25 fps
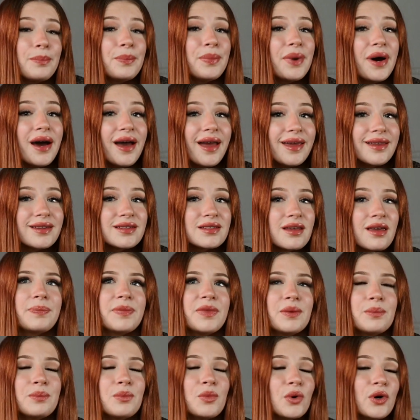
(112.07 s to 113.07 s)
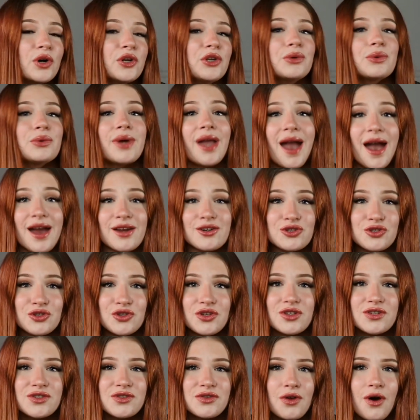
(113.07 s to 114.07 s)
But the more you catch
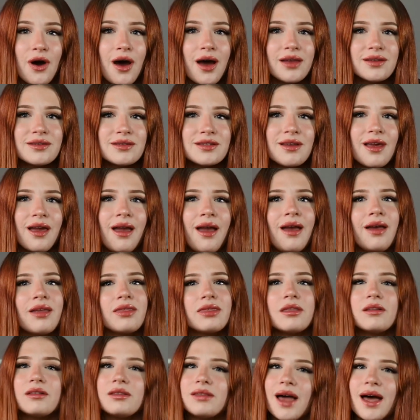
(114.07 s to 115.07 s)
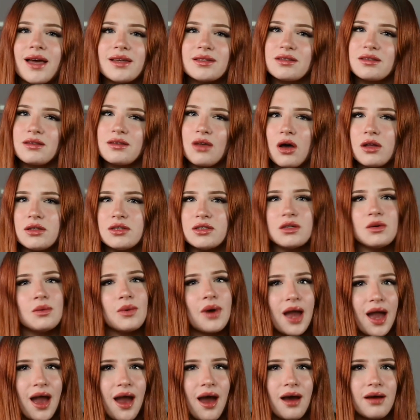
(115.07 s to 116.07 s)
these thoughts, the less thoughts you
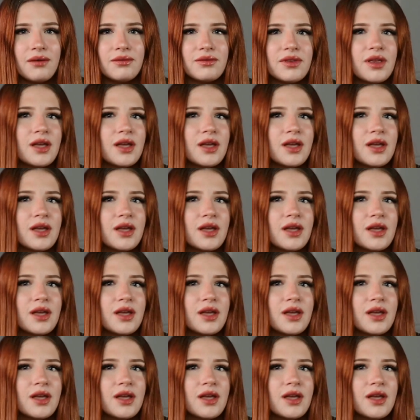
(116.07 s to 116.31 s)
have.